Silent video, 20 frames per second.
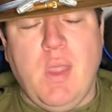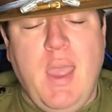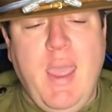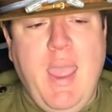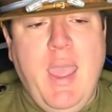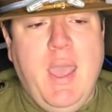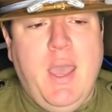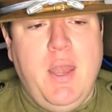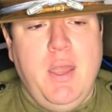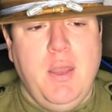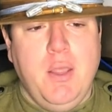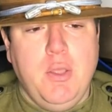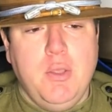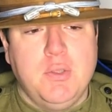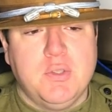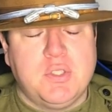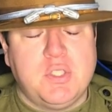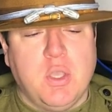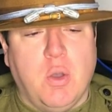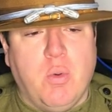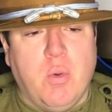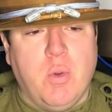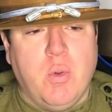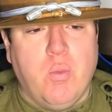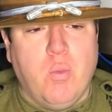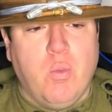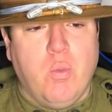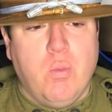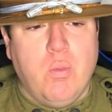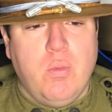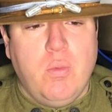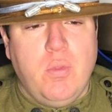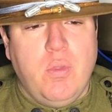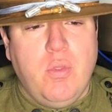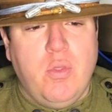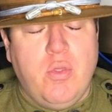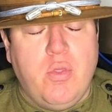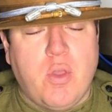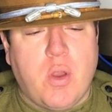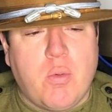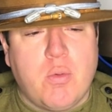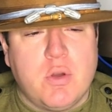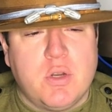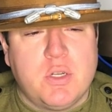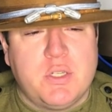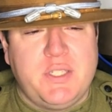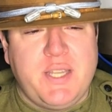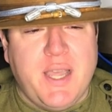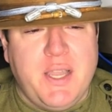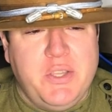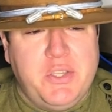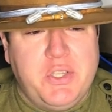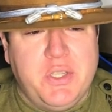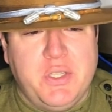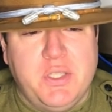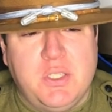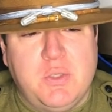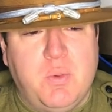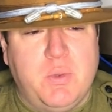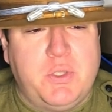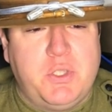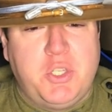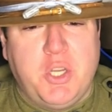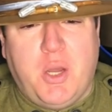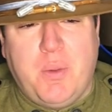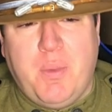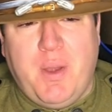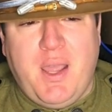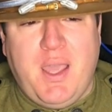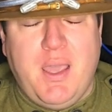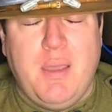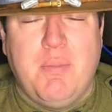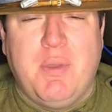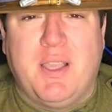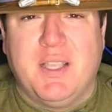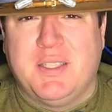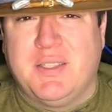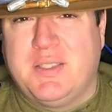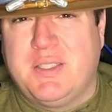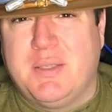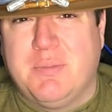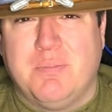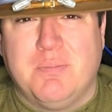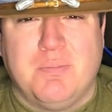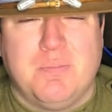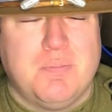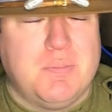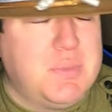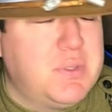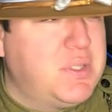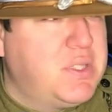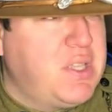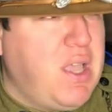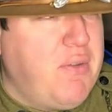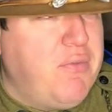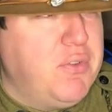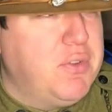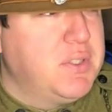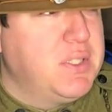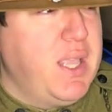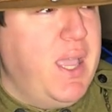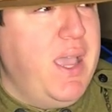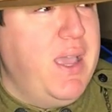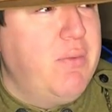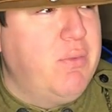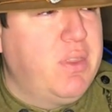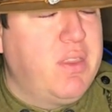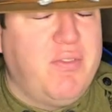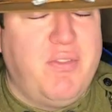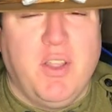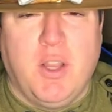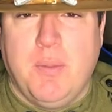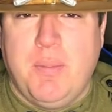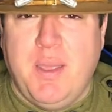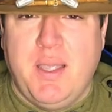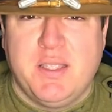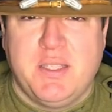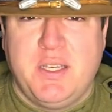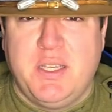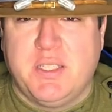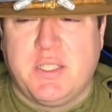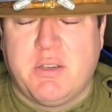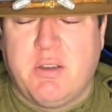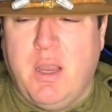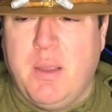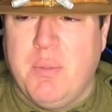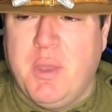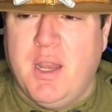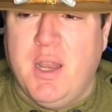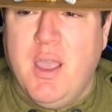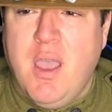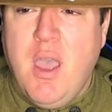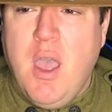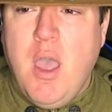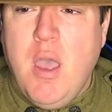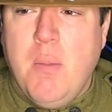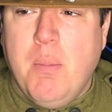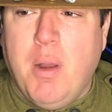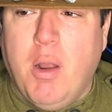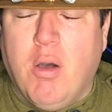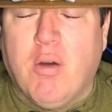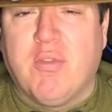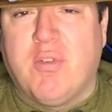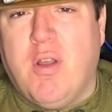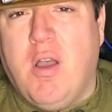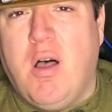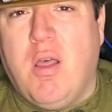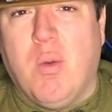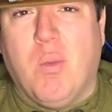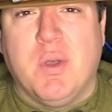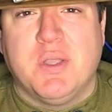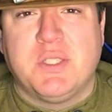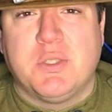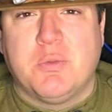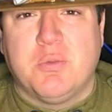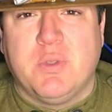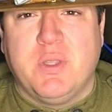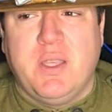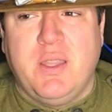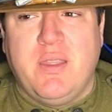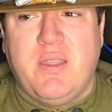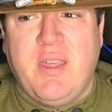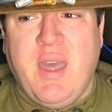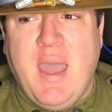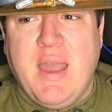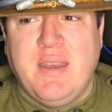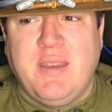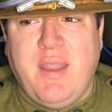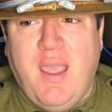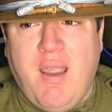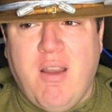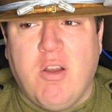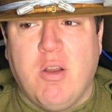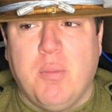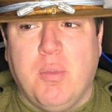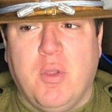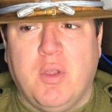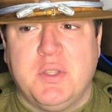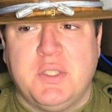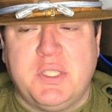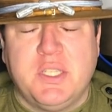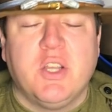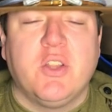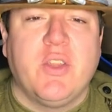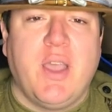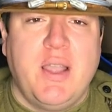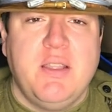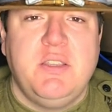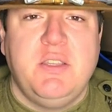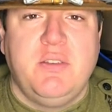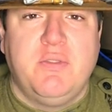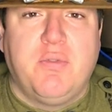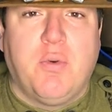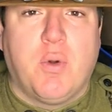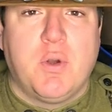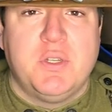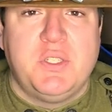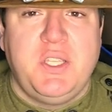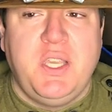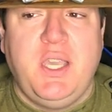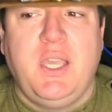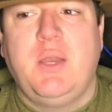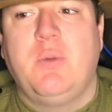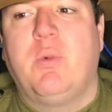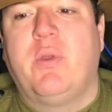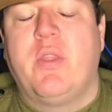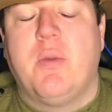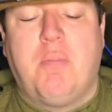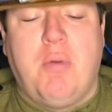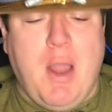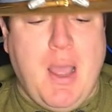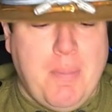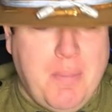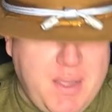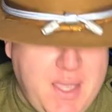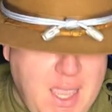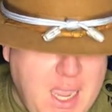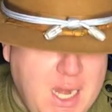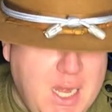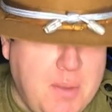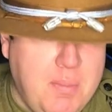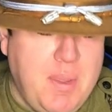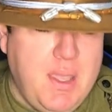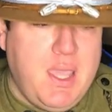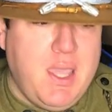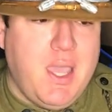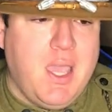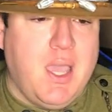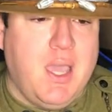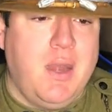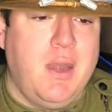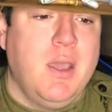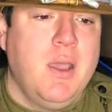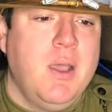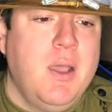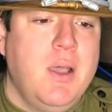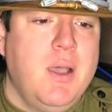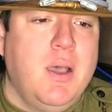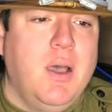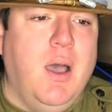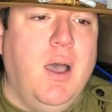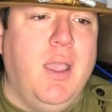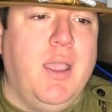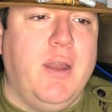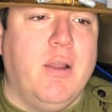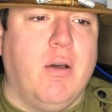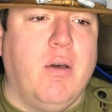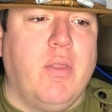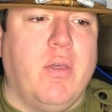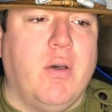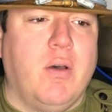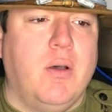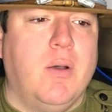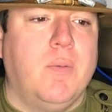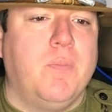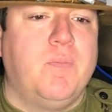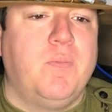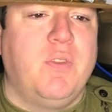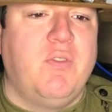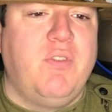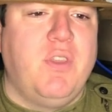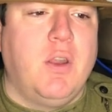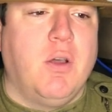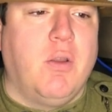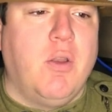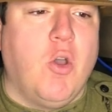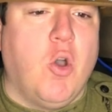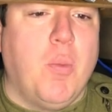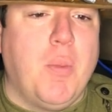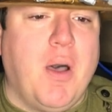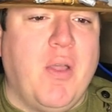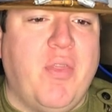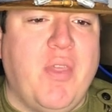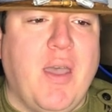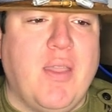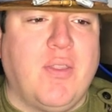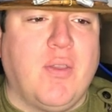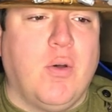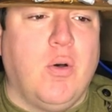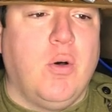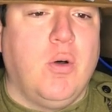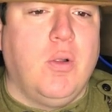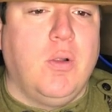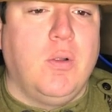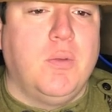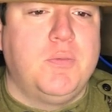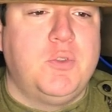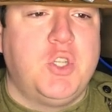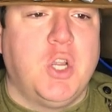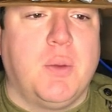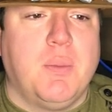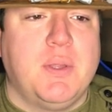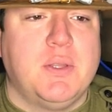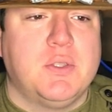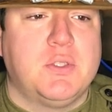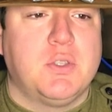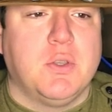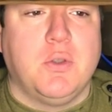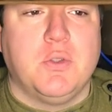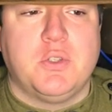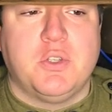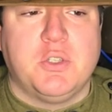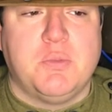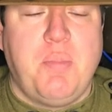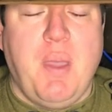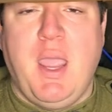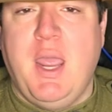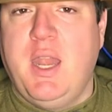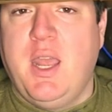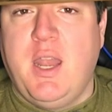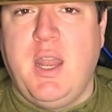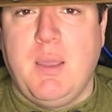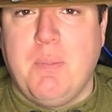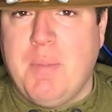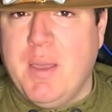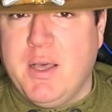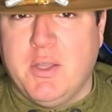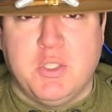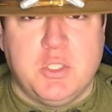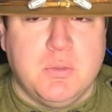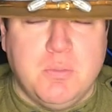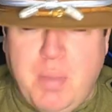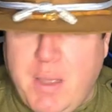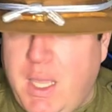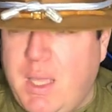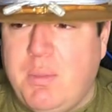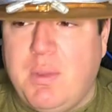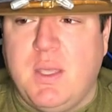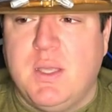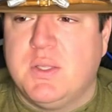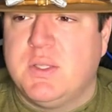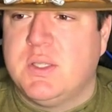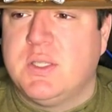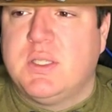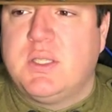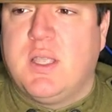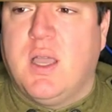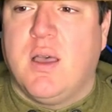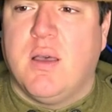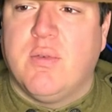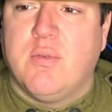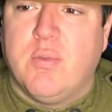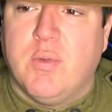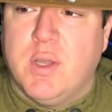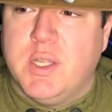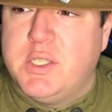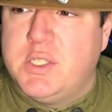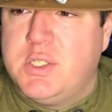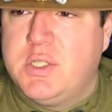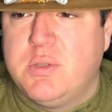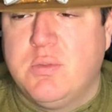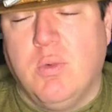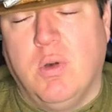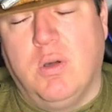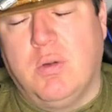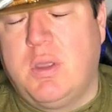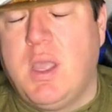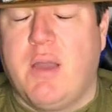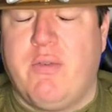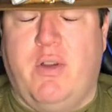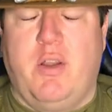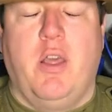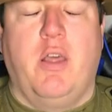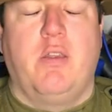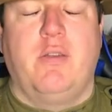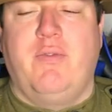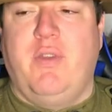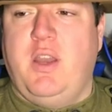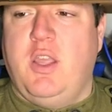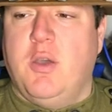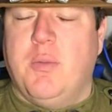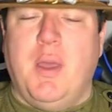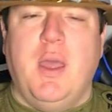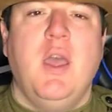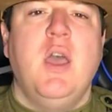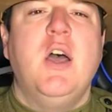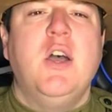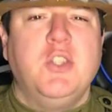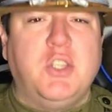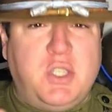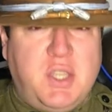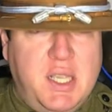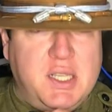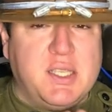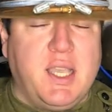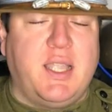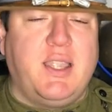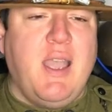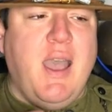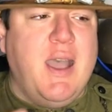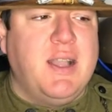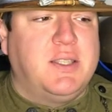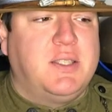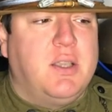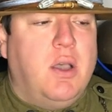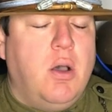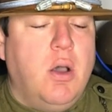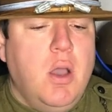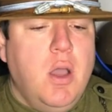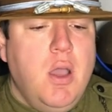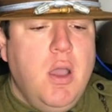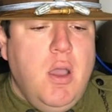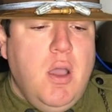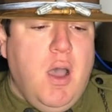And so there were tensions with Germany because of some scuffles they had with the Philippines, a disagreement. But overall, it wasn't really that terrible until 1914 when the propaganda began. If you don't know about that, the whole German soldiers bayoneting Belgian babies and stuff, which we'll cover in another video, but just things like that. So